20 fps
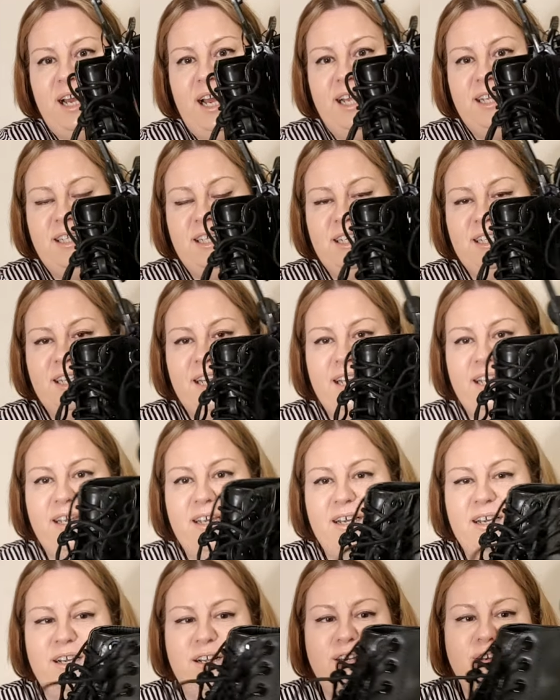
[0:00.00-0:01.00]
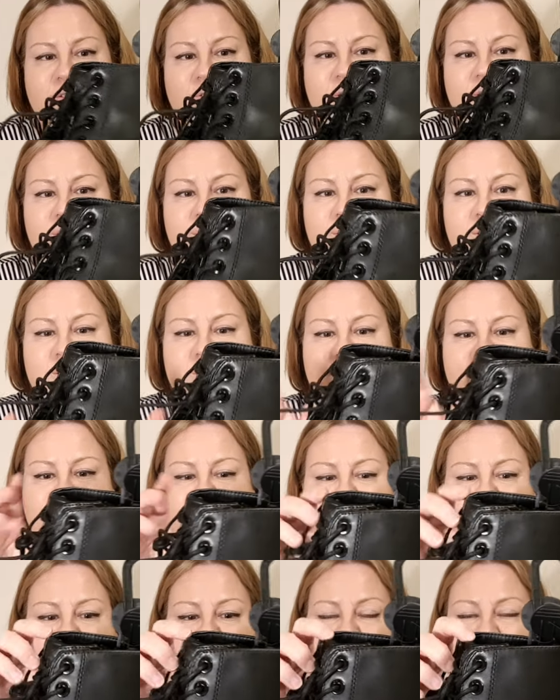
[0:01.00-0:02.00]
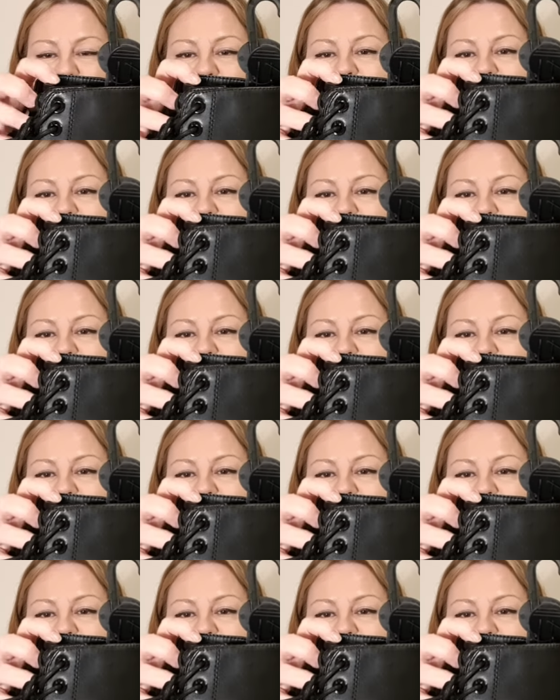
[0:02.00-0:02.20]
I think they look so gorgeous.